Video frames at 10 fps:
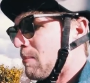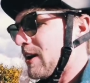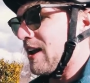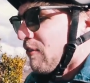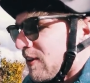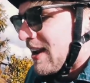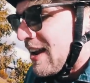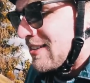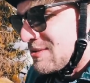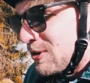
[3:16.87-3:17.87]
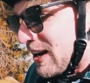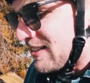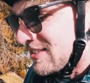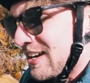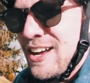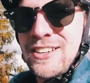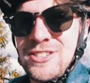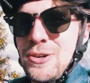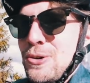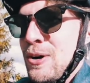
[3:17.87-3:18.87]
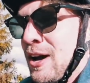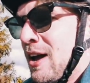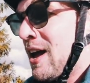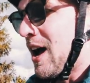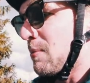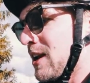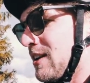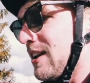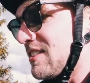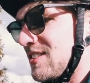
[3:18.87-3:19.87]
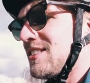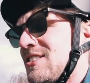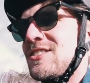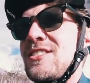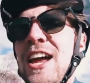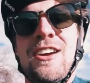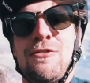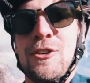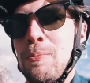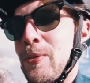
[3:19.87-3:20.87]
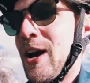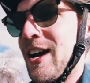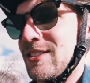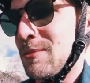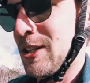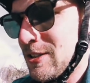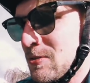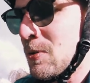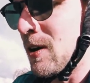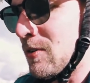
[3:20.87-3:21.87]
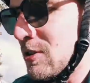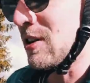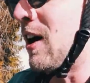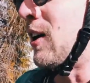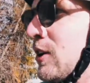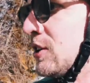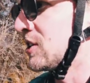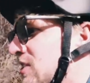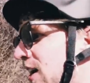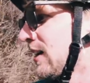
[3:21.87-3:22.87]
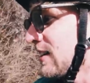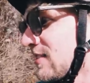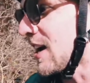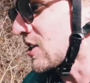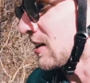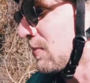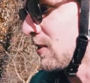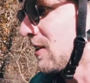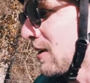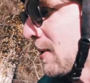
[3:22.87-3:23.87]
but if it is, what else can I do? I mean, it's insane for the price. I mean, it's $300. That's actually pretty